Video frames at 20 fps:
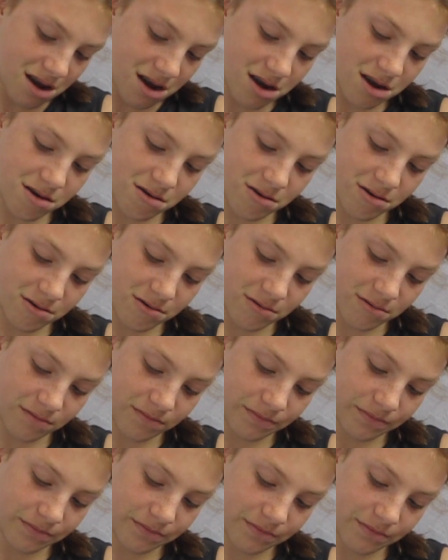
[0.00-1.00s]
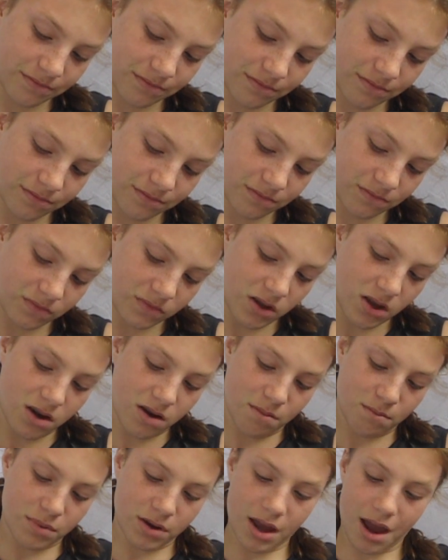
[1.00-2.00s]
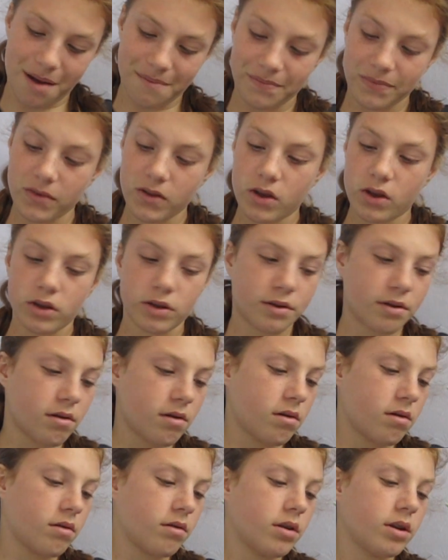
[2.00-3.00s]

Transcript: I don't know but yeah, so